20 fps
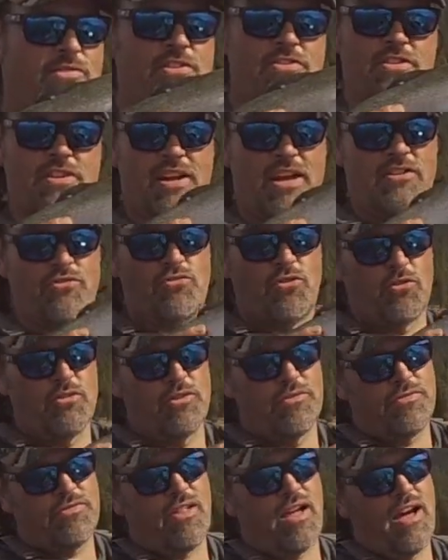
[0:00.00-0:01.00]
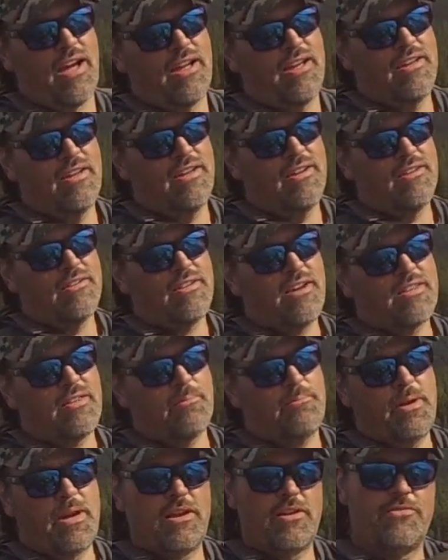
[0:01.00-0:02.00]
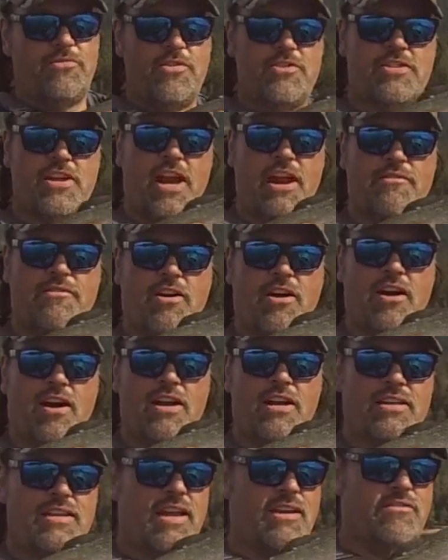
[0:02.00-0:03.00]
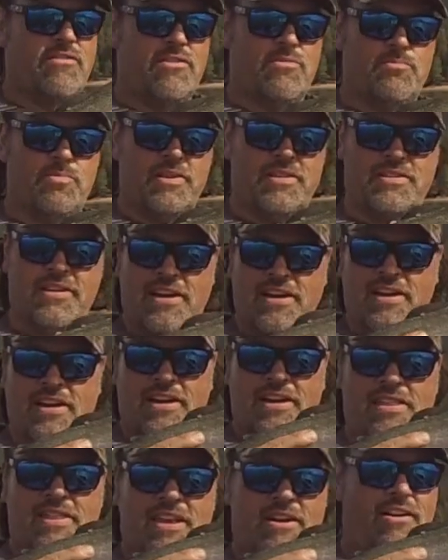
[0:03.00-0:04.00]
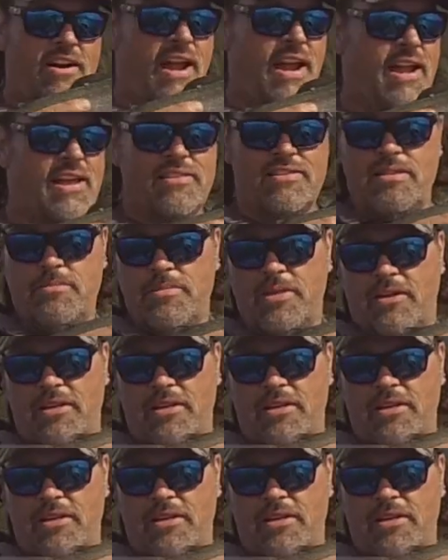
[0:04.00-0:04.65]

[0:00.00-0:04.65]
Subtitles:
fish in that trolling fly. Not the biggest fish I ever caught at Davis, but they are handsome.